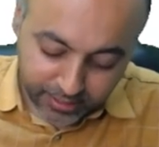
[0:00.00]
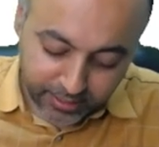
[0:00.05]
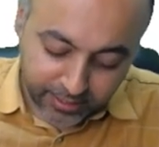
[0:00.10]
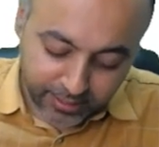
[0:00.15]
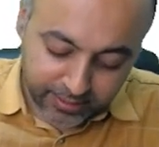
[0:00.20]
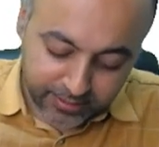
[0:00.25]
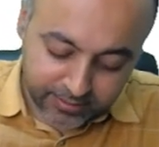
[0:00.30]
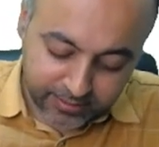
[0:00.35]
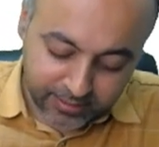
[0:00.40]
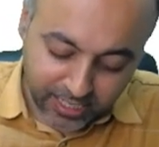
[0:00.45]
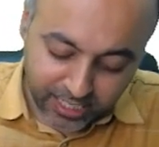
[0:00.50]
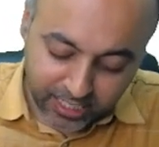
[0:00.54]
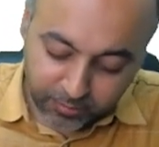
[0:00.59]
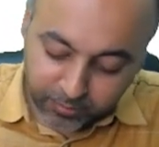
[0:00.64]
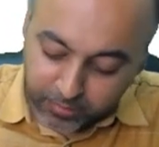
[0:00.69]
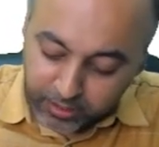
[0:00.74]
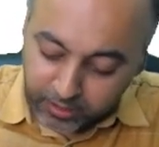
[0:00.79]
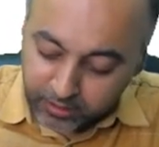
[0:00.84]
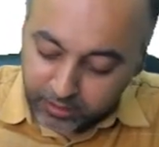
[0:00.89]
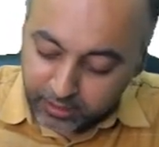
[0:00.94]
the
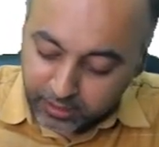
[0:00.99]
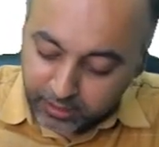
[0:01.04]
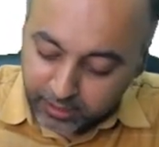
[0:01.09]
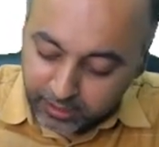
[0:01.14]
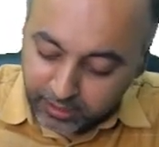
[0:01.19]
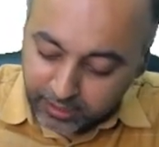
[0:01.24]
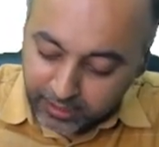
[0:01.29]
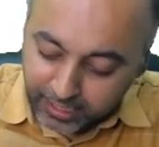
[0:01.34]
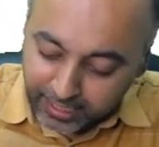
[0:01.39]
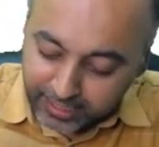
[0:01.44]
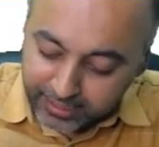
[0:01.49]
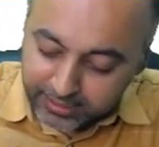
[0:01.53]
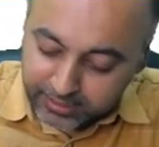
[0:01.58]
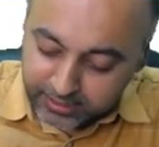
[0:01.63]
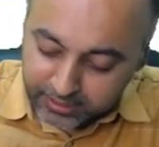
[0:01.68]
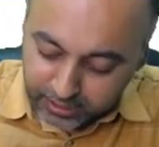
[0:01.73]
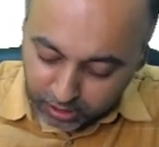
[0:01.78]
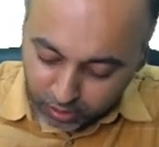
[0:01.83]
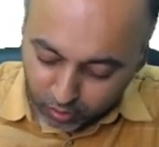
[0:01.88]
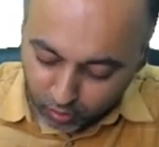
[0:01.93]
enzyme
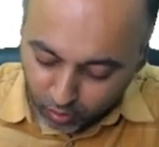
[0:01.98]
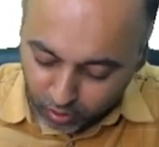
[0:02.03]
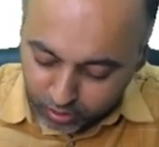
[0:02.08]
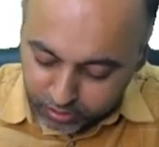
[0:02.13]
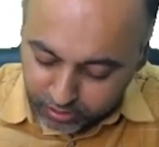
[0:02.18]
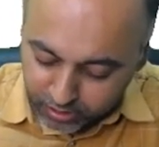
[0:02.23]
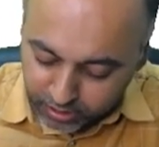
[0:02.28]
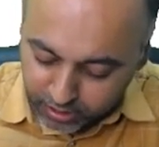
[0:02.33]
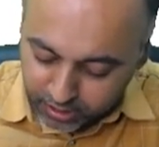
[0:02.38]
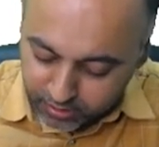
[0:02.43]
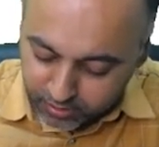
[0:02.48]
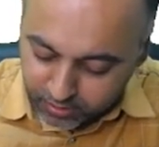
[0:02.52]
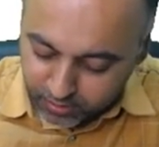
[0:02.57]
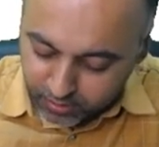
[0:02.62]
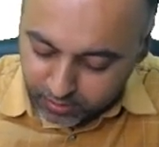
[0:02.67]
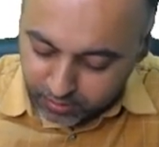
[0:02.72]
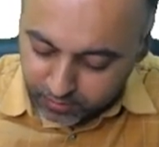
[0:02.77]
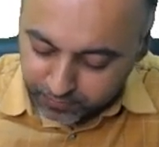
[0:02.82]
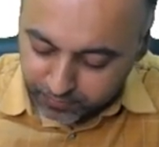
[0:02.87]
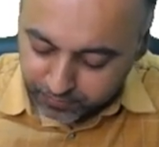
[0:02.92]
lysyl
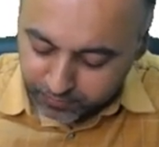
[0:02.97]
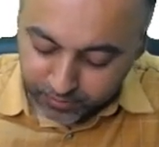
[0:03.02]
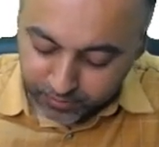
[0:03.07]
oxidase.